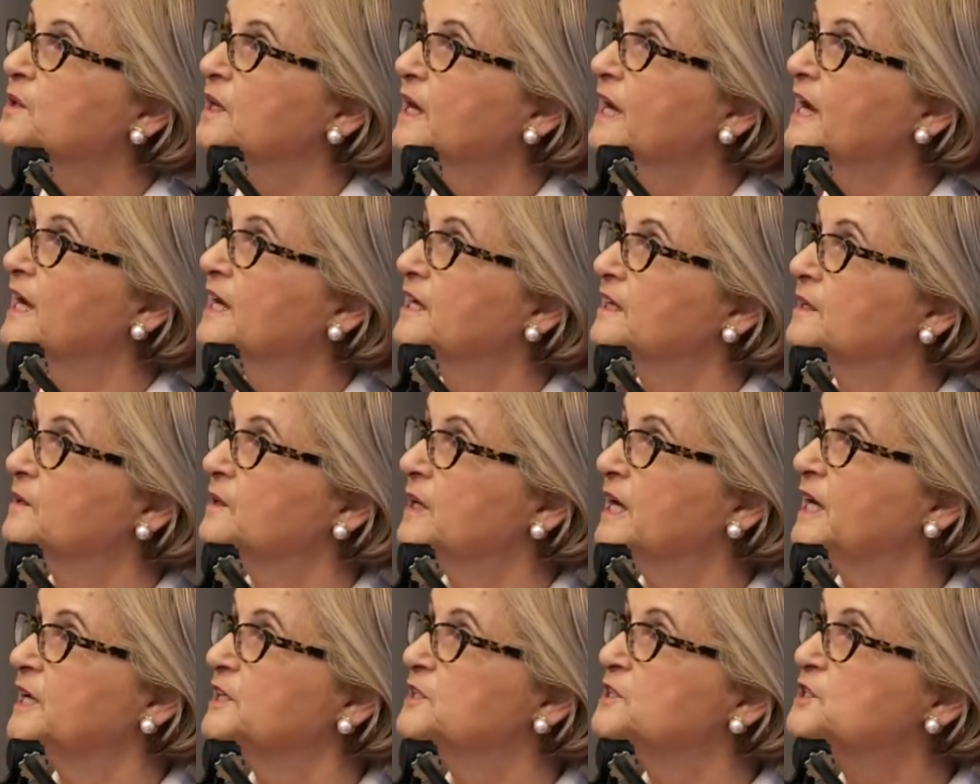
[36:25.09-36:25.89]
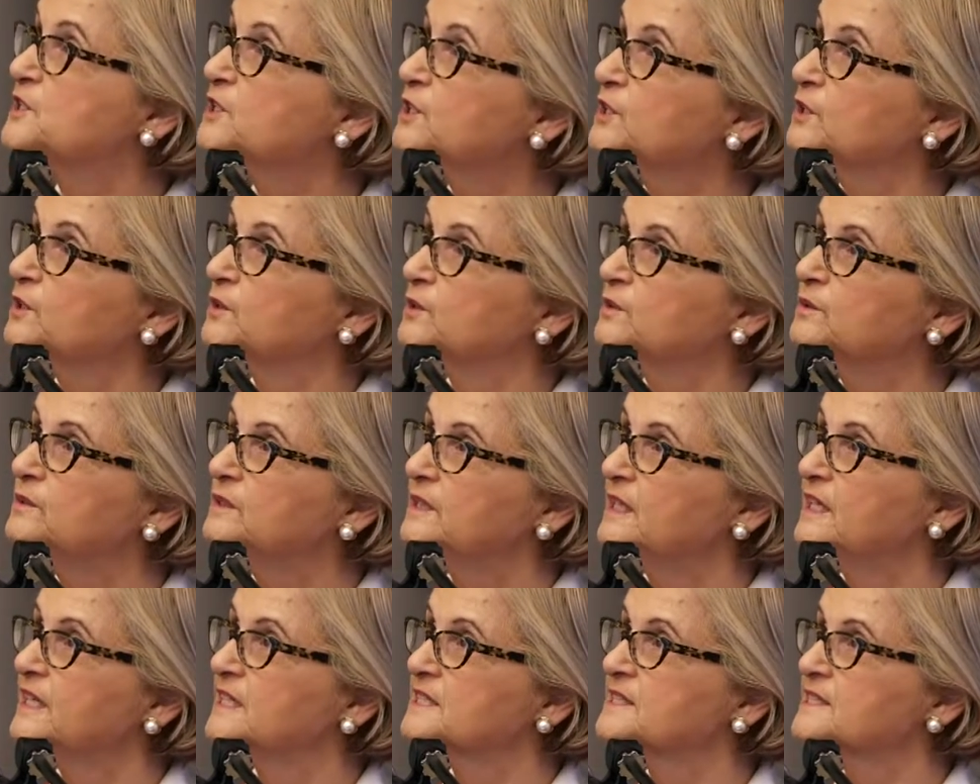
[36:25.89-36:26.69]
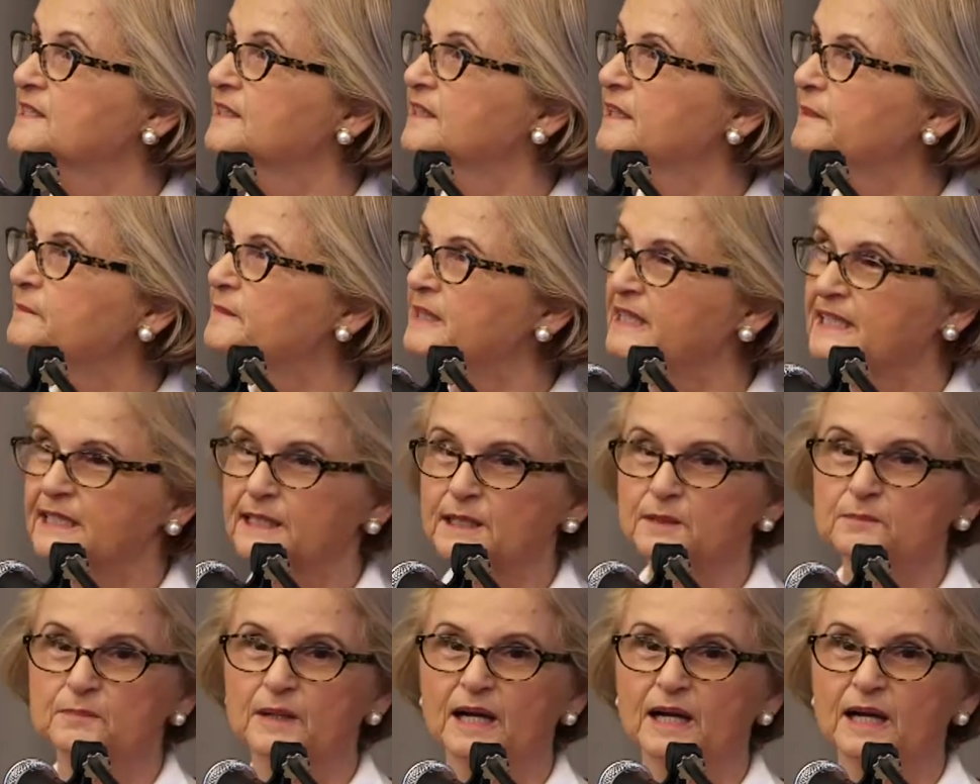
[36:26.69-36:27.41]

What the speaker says: and do is limited